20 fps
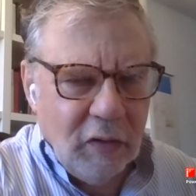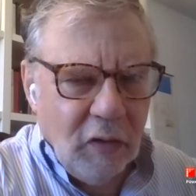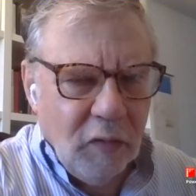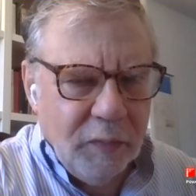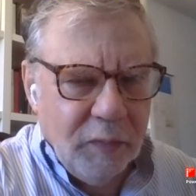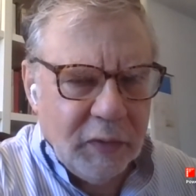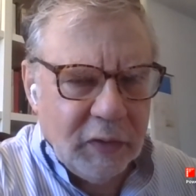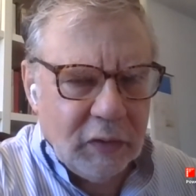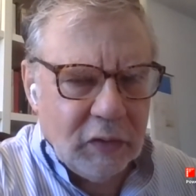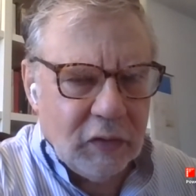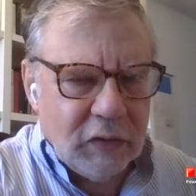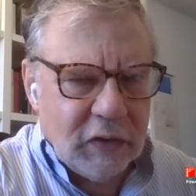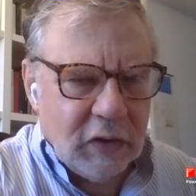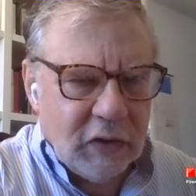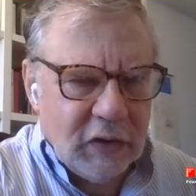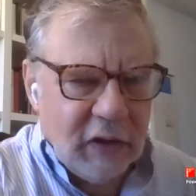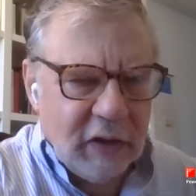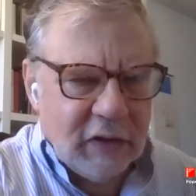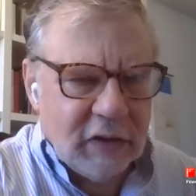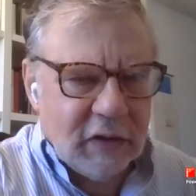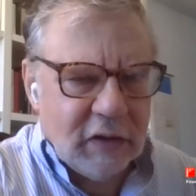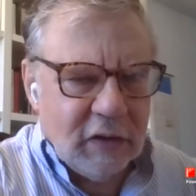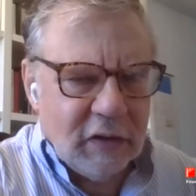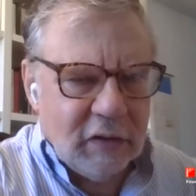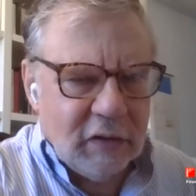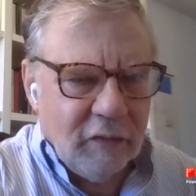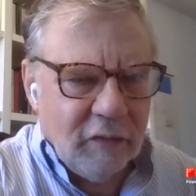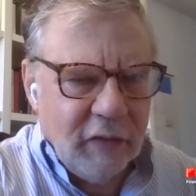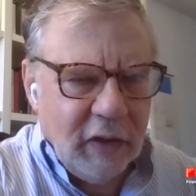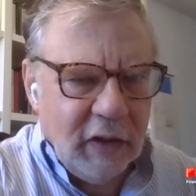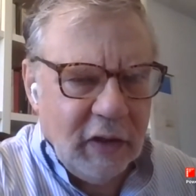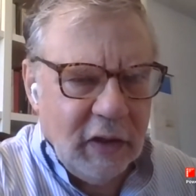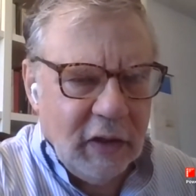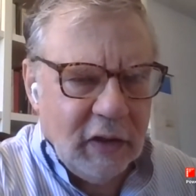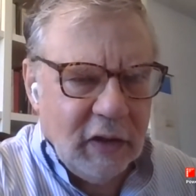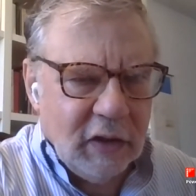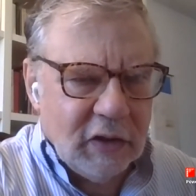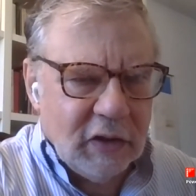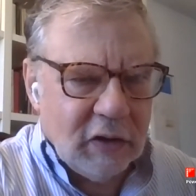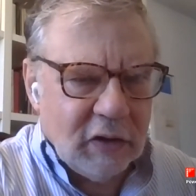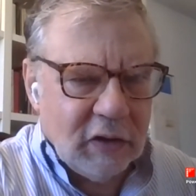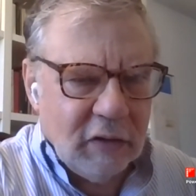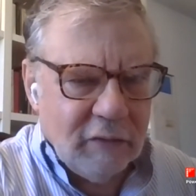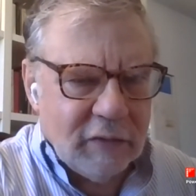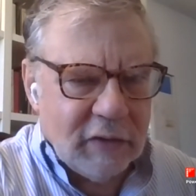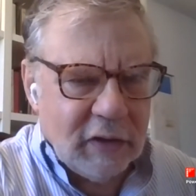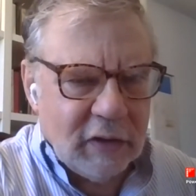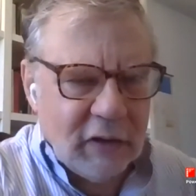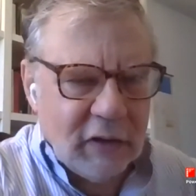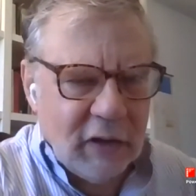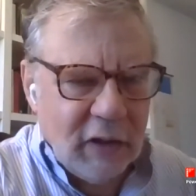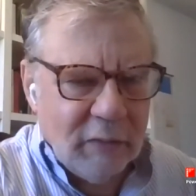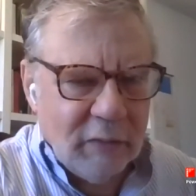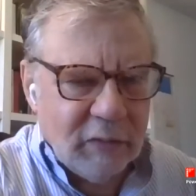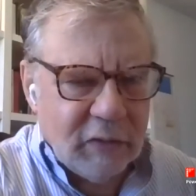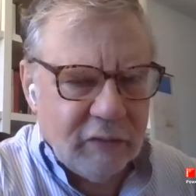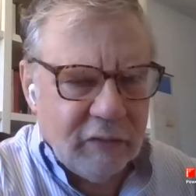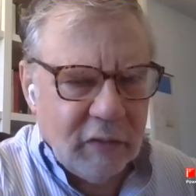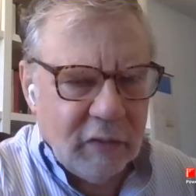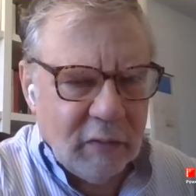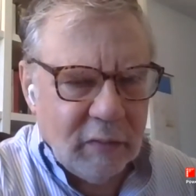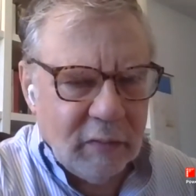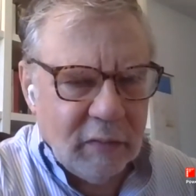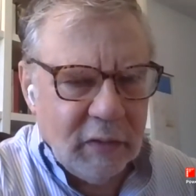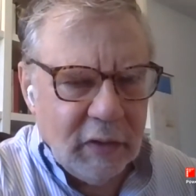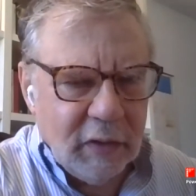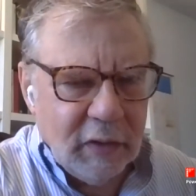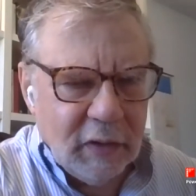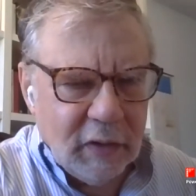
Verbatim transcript: open to suggestions of any initiatives that comes from